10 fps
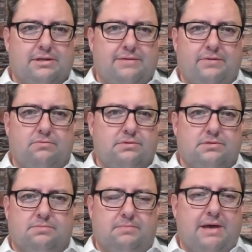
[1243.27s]
They've
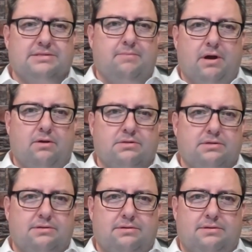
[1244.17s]
used SMRs
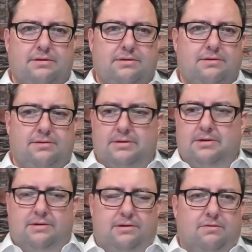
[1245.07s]
in
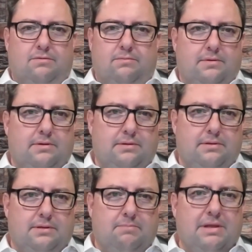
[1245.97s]

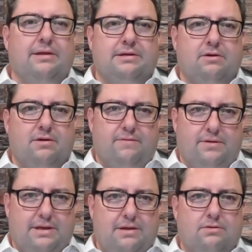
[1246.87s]
the military
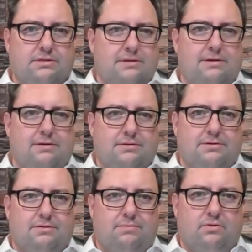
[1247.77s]
for years and years.